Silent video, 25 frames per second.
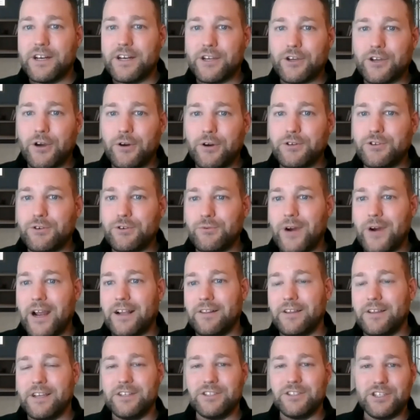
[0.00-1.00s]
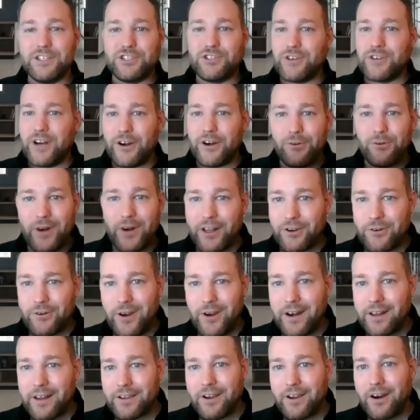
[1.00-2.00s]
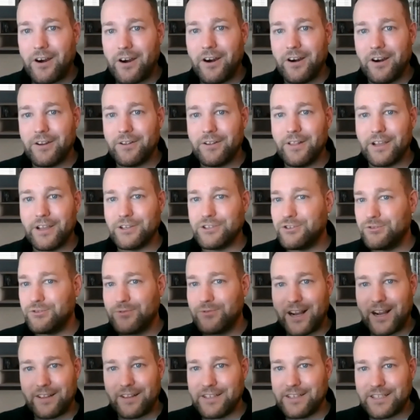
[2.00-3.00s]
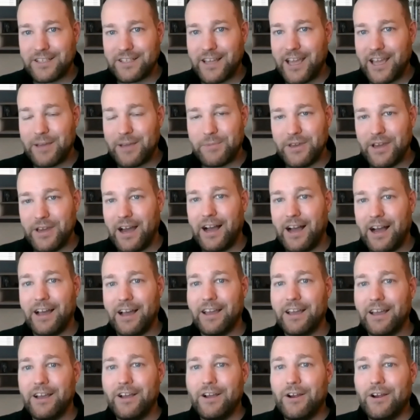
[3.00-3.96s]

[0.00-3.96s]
to go directly and just try to run a credit card like directly to the API